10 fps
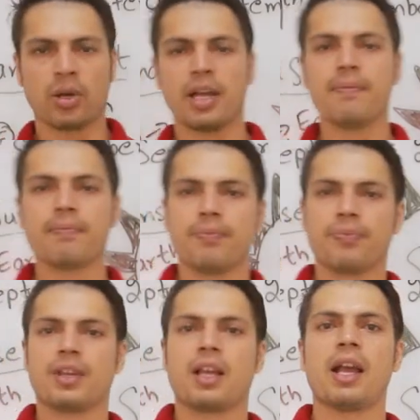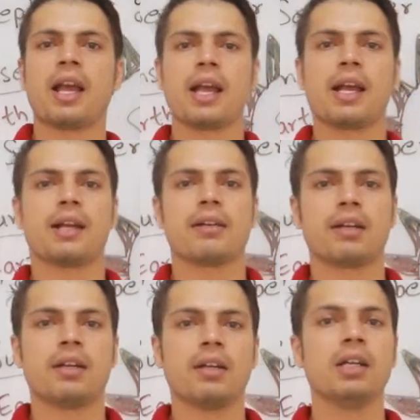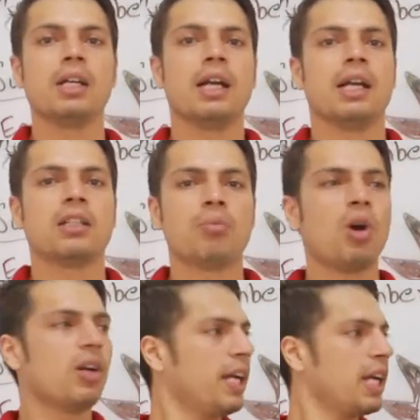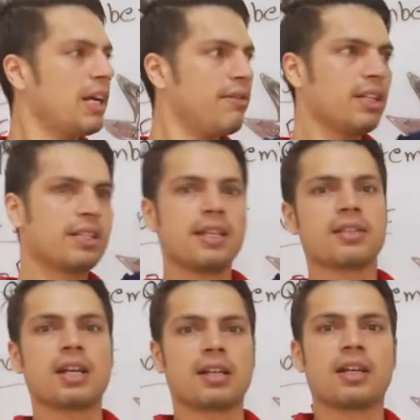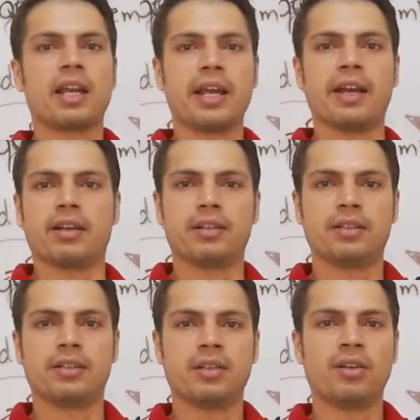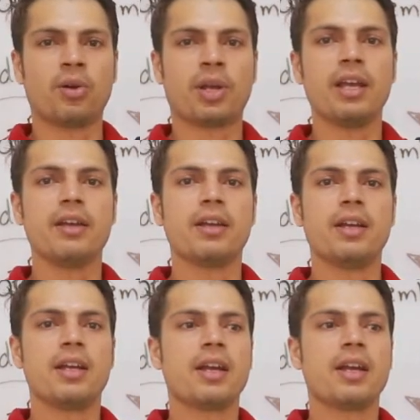Okay. And in the morning I will see sun here. Okay.